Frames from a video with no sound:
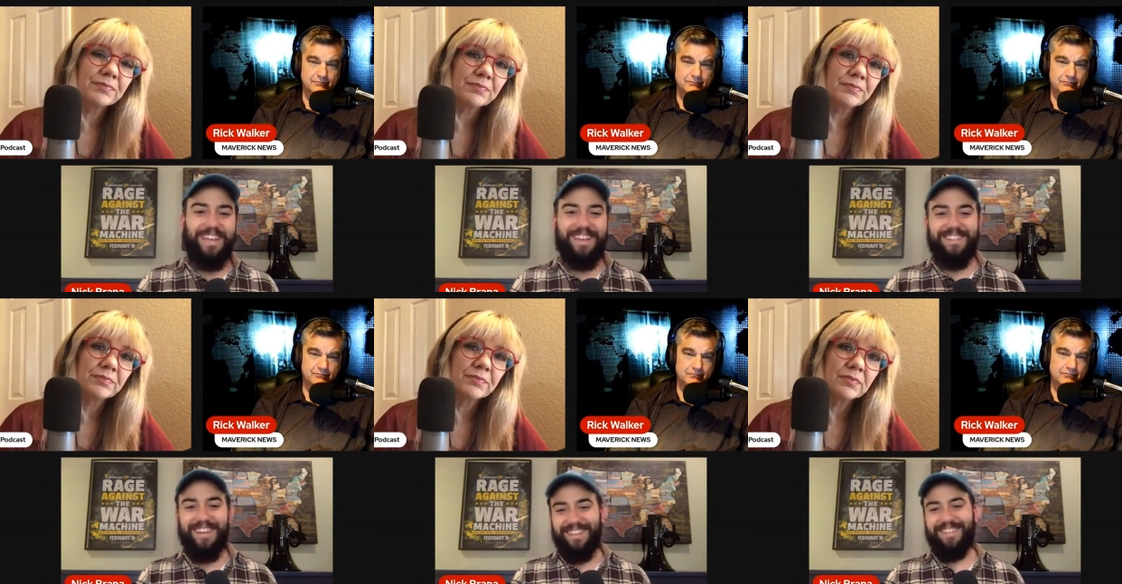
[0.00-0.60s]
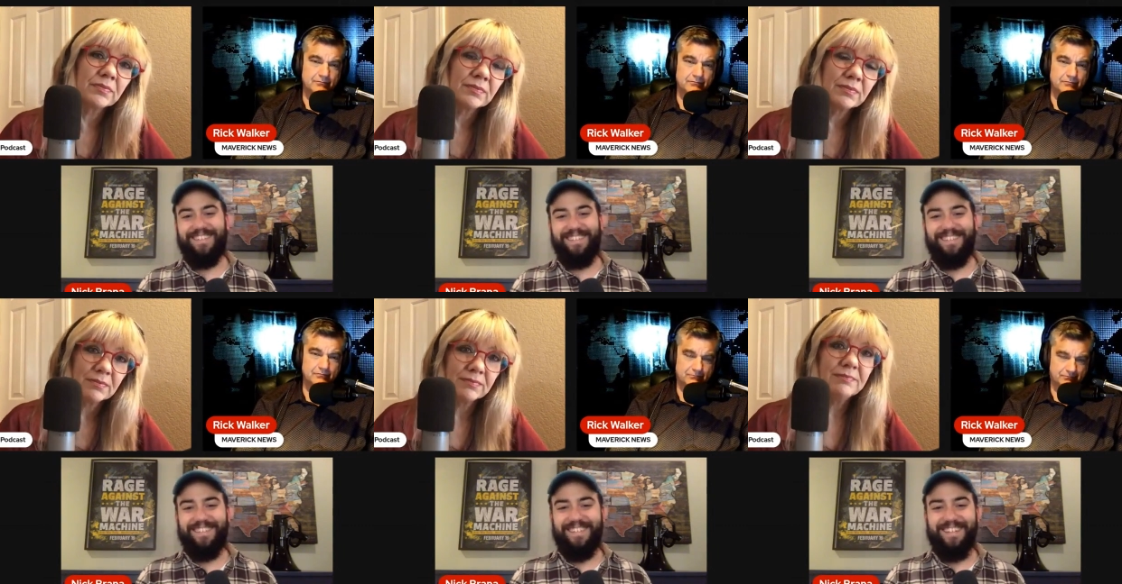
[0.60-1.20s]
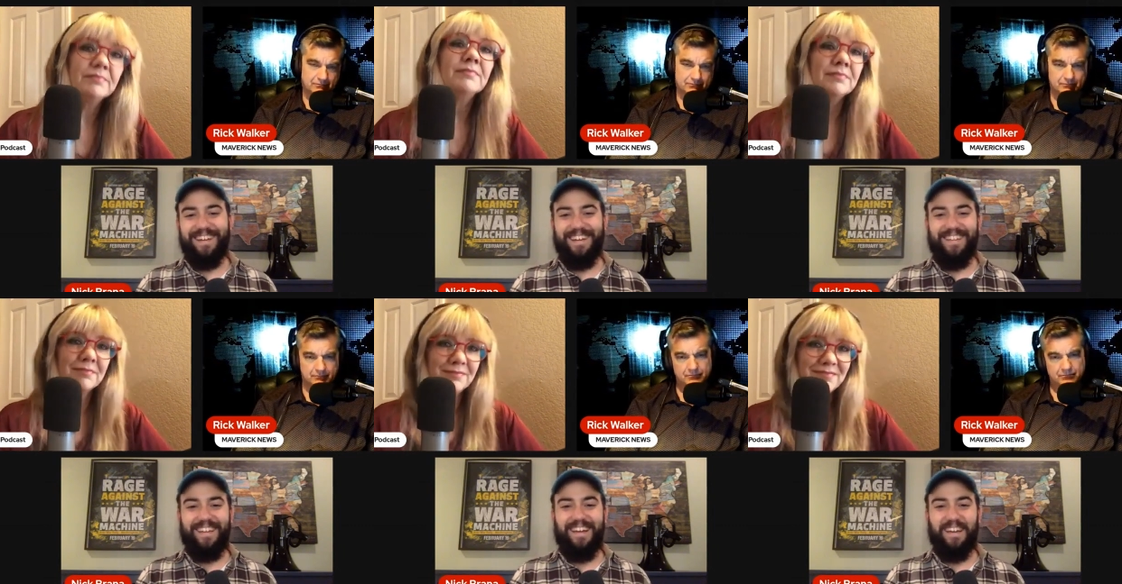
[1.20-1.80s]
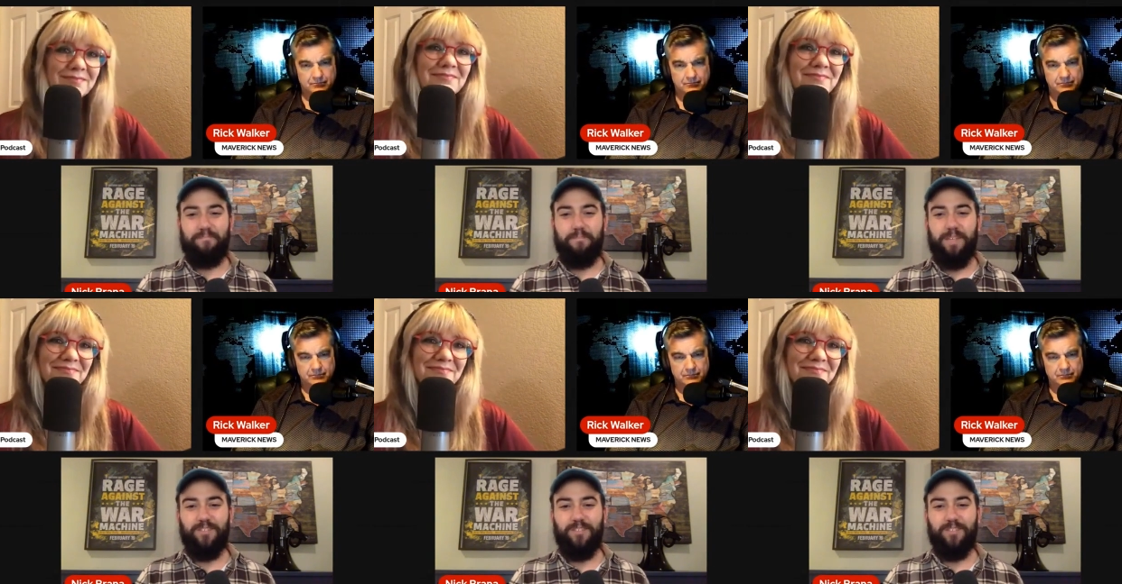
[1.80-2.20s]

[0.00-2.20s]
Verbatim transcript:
Speaker 1: media tent. Mm-hmm. Uh, they kind of